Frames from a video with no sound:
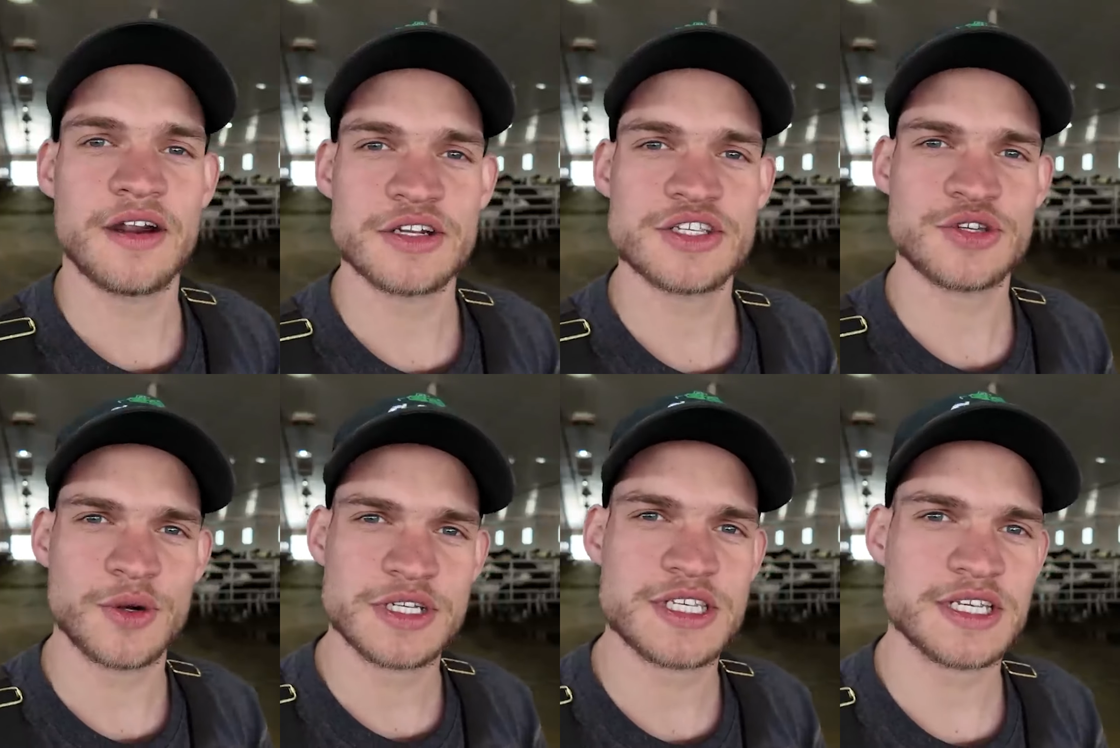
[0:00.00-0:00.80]

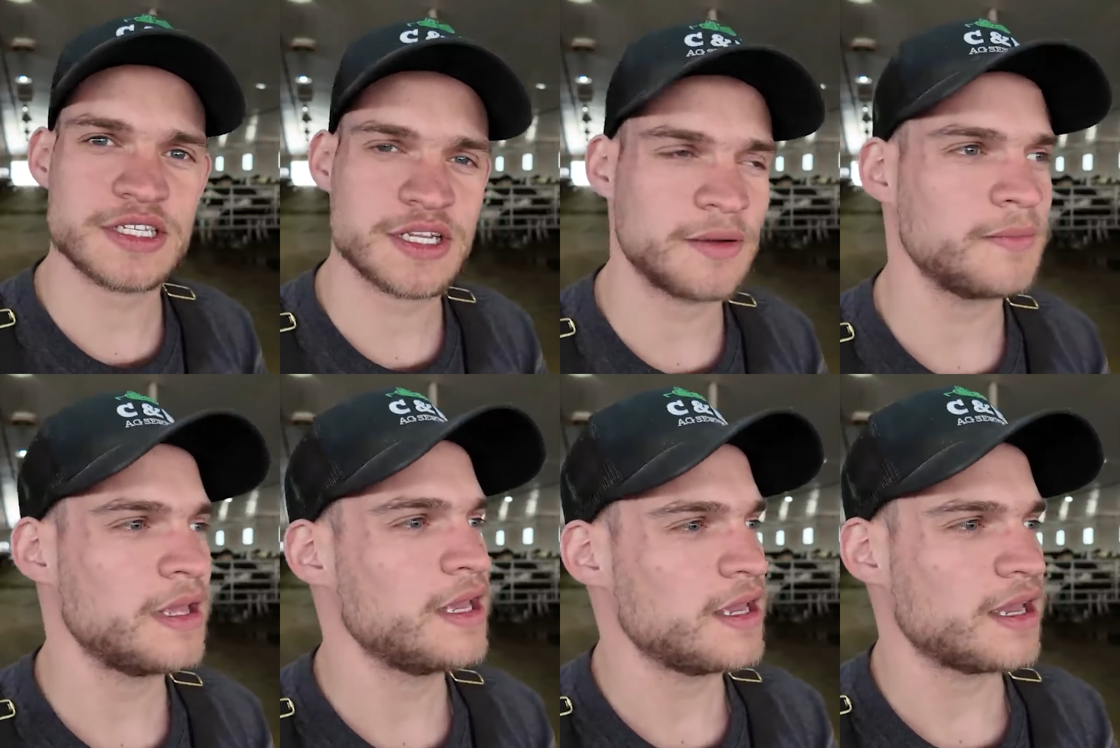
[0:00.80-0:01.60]
Join us on a
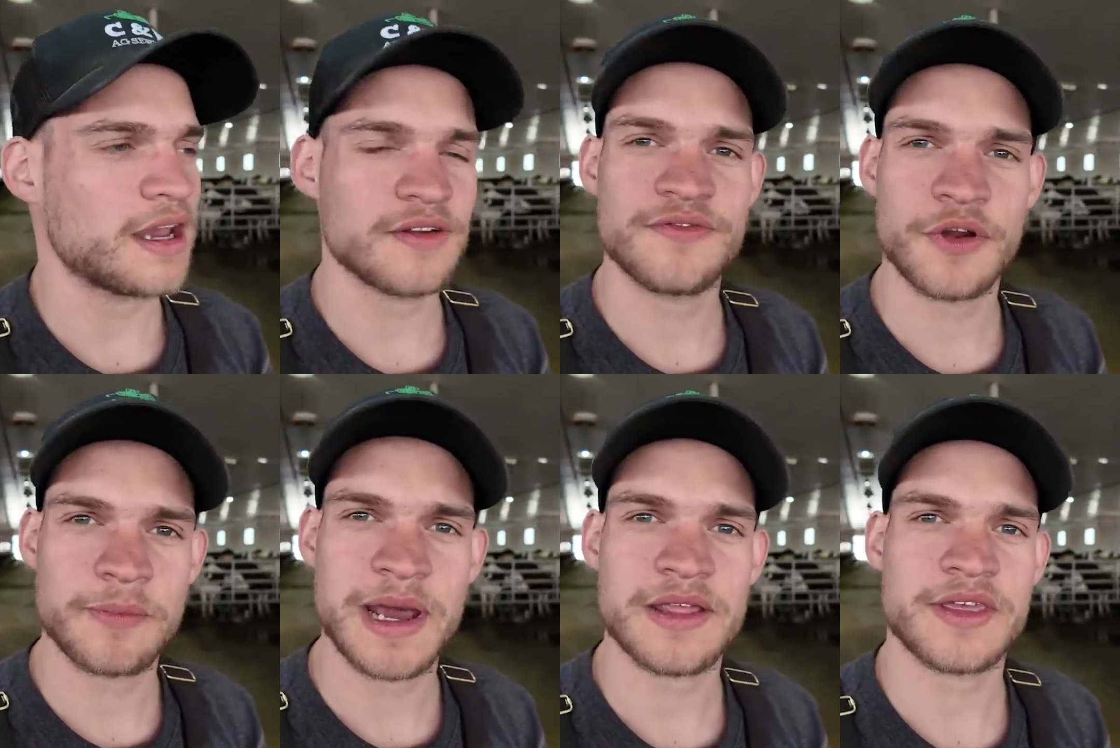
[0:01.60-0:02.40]
journey to heart of
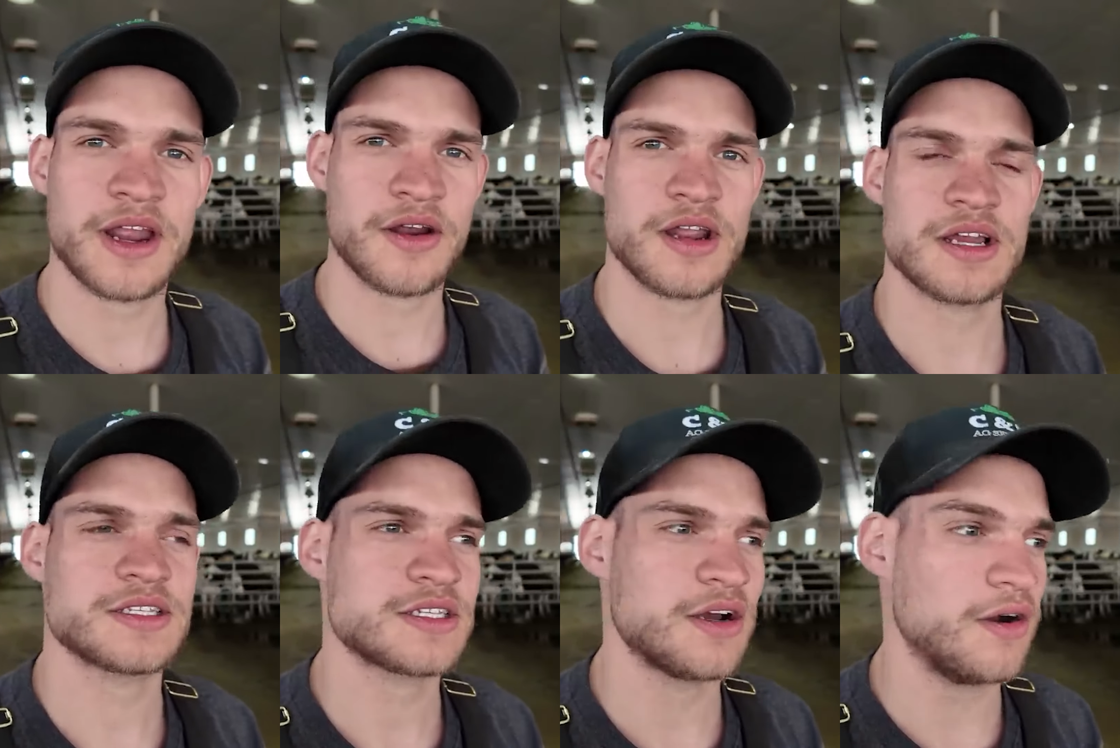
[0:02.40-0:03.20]
Saskatchewan,
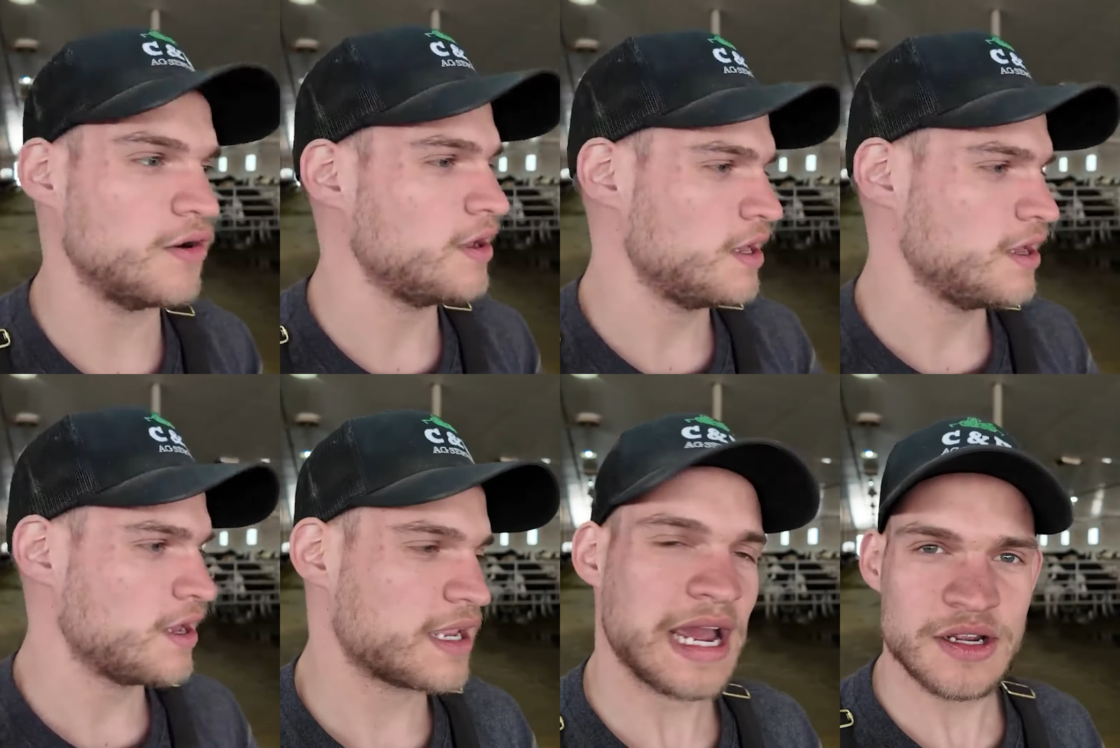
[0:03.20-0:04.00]

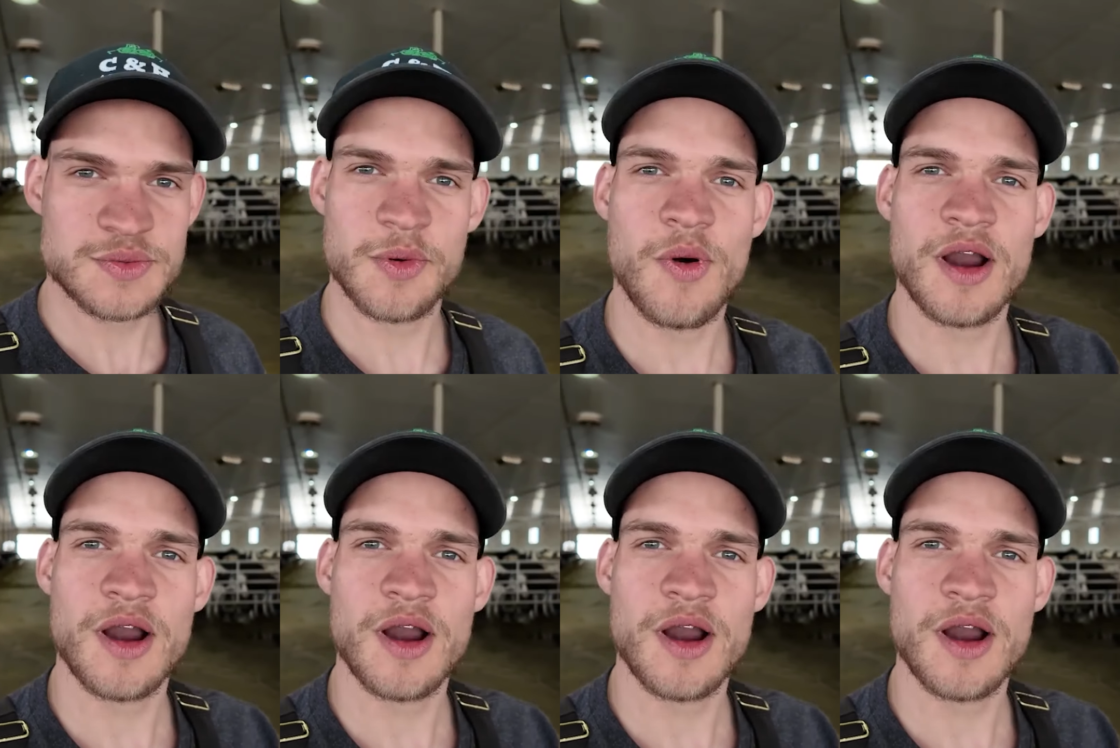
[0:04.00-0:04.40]
Canada, where we'll